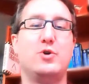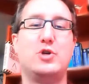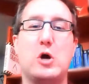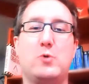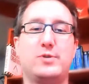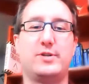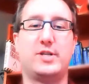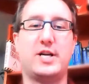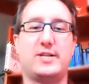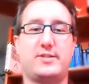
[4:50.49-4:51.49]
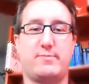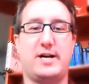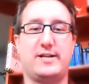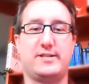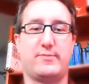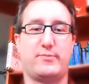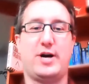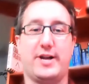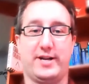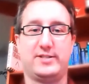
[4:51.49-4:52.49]
don't customize the
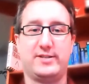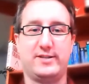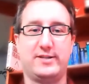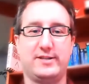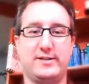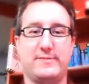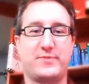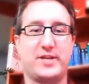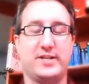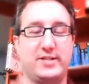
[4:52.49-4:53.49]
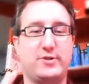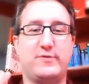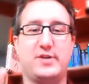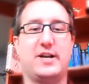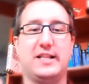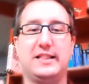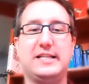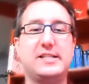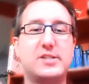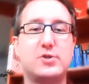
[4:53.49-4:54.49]
product until you've done at
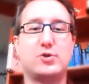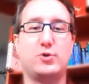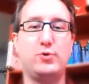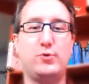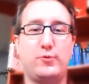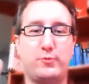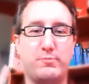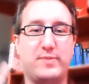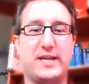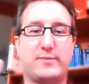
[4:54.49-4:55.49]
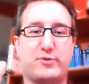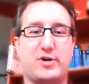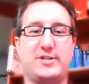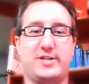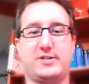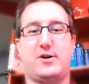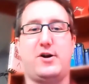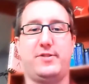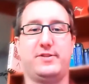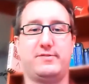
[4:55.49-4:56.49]
least 2 big projects
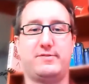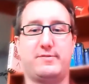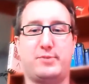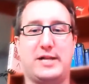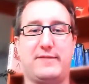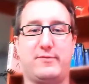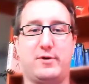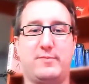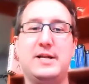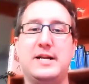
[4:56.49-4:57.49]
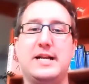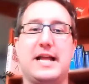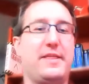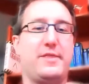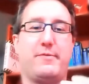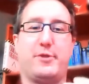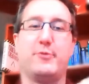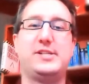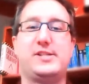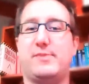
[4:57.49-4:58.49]
on the platform. And the
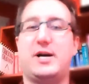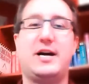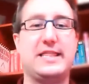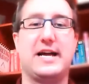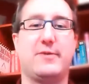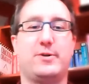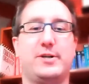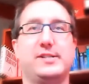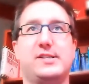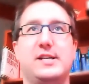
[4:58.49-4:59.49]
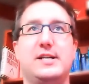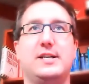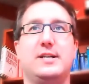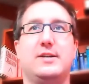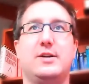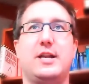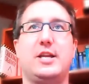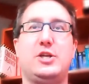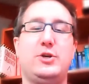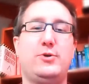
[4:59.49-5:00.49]
reasoning behind that was,
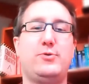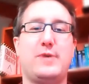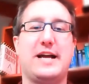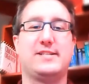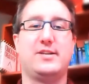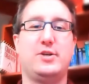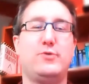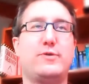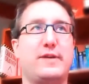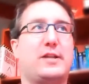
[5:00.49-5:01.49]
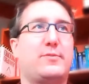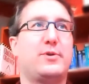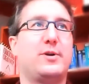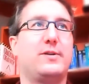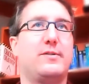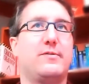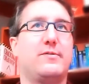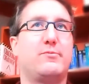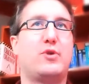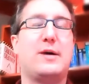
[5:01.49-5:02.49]
you as a new developer
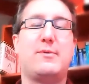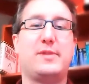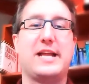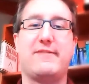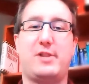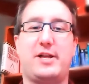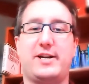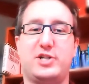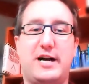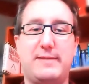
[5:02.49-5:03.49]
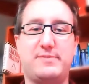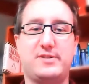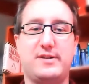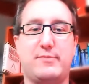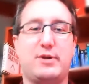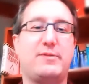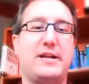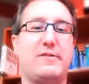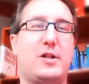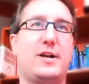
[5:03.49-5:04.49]
probably have a lot of chops and probably
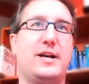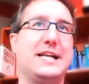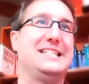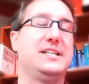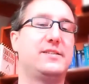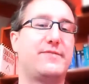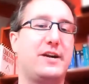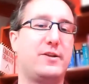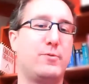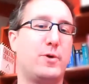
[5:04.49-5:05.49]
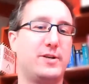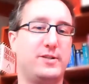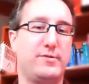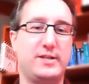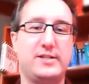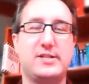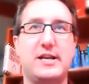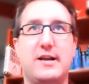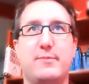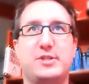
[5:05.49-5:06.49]
a lot of ideas of how you would want to do
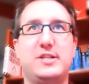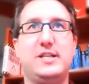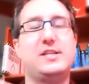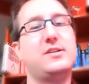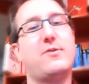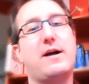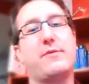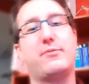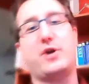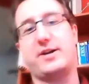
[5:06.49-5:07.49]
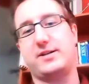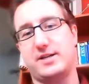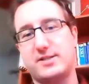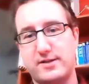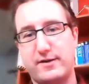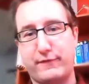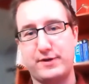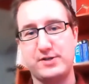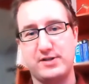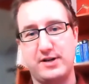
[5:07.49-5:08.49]
things, but you need to know how the product does stuff
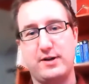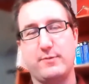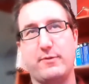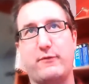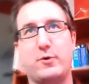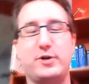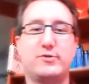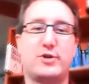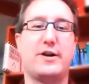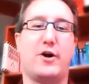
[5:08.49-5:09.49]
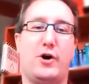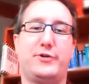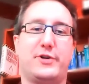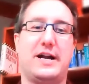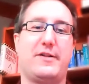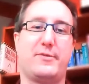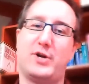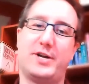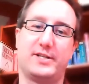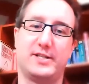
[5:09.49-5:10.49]
first before you try to alter how the
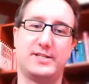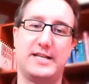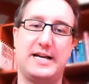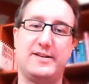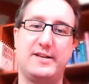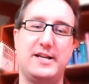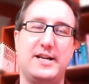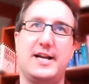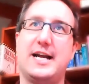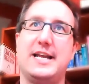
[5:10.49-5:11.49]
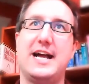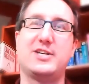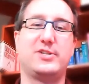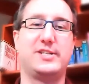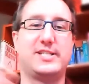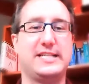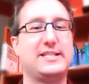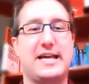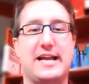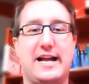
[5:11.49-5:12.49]
product does that. And actually,
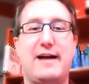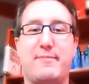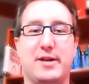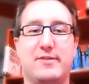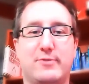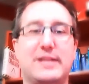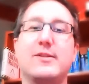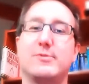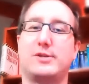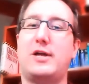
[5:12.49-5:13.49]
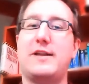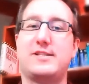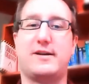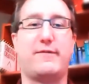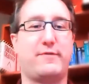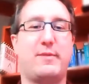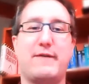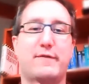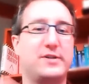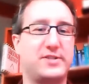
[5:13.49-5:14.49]
since that happened, right, there was a lot of stuff in my
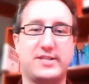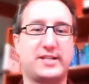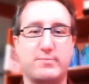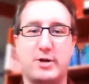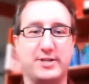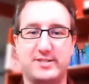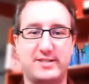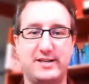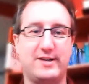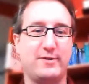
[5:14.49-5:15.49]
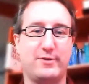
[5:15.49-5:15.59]
first 6 months